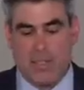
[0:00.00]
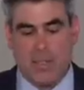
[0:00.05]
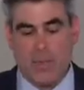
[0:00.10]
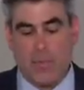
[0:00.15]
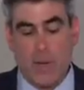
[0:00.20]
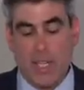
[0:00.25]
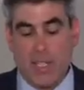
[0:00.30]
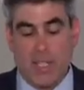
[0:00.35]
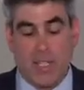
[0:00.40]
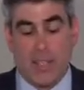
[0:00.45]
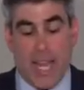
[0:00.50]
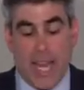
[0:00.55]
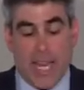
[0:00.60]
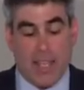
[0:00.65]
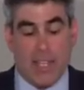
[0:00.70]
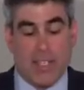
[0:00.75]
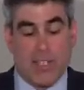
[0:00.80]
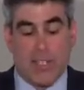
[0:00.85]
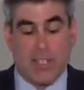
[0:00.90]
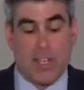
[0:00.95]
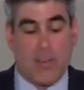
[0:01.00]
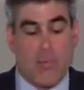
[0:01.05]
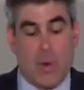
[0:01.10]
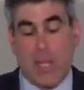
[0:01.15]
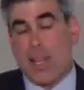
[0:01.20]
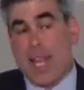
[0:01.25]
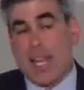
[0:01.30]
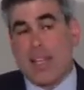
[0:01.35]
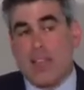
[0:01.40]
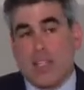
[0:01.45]
We like this stuff.
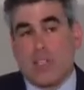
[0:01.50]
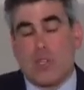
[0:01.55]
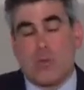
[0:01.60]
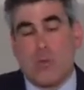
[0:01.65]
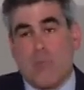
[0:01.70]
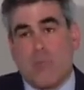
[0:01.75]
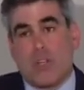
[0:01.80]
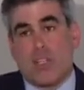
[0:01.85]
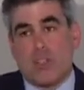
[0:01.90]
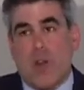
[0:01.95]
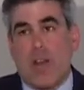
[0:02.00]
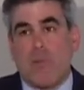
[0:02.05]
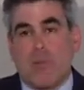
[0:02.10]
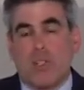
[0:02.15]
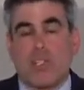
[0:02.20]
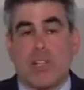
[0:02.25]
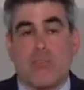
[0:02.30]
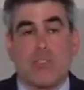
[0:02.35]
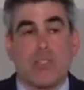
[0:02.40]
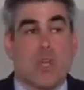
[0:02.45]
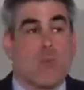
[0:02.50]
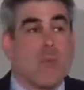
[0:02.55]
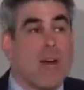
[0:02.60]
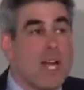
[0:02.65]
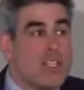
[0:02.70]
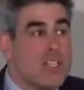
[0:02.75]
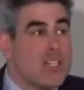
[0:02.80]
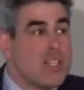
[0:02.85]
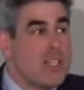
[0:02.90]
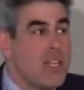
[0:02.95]
We like this groupish tribal stuff so
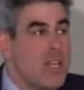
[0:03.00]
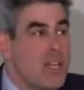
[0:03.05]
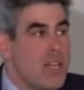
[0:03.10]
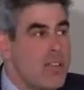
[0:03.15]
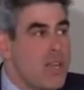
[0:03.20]
much